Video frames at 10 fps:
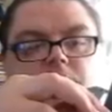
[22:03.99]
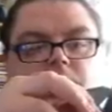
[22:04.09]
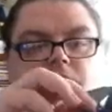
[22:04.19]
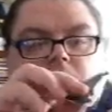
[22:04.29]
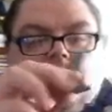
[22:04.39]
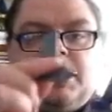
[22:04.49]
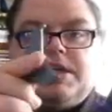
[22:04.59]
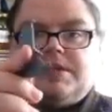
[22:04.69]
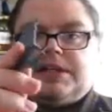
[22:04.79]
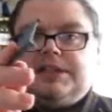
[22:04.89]
or
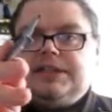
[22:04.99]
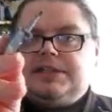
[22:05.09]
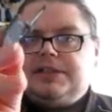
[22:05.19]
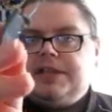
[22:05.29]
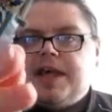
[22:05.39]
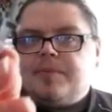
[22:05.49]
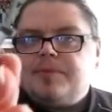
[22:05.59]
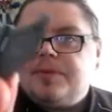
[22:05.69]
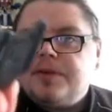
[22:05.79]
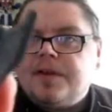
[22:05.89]
it's like a little lip
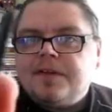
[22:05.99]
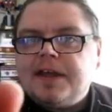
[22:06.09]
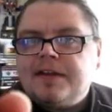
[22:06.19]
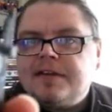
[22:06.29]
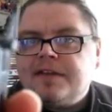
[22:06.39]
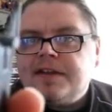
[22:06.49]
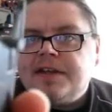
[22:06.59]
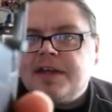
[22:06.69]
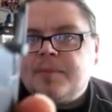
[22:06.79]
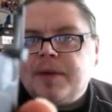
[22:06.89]
on the end of
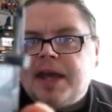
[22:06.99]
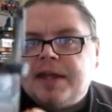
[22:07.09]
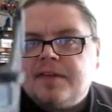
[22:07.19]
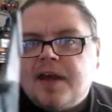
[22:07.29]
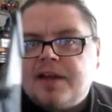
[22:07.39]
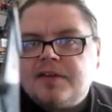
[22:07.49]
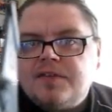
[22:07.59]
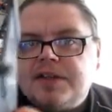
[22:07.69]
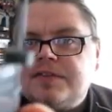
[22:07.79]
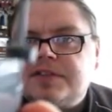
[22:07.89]
the peg there. I don't know if
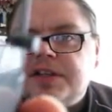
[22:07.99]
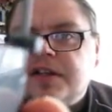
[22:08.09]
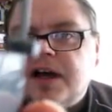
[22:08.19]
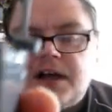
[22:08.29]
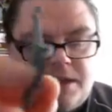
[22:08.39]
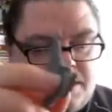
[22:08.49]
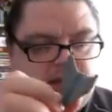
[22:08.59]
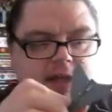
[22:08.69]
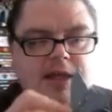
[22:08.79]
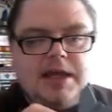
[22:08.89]
you can see that.
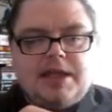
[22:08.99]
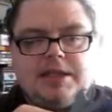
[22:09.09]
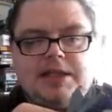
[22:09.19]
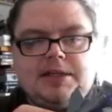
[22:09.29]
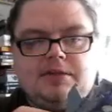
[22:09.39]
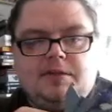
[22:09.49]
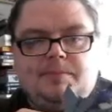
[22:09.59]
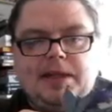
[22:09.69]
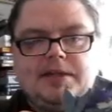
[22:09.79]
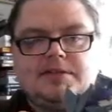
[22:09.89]
And you can
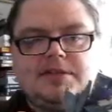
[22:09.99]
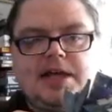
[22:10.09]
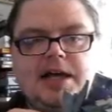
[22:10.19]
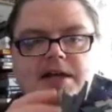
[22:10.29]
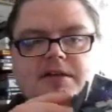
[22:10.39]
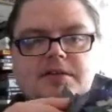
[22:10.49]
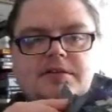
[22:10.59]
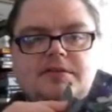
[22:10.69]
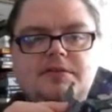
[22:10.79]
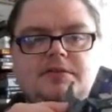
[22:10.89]
balance that
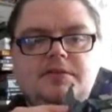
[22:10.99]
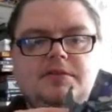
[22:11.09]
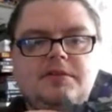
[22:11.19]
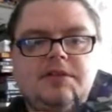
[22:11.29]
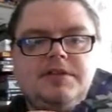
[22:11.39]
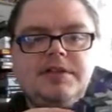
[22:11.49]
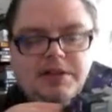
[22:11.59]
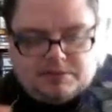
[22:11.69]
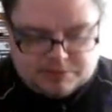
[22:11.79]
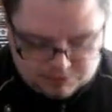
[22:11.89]
on his.
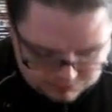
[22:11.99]
Oh,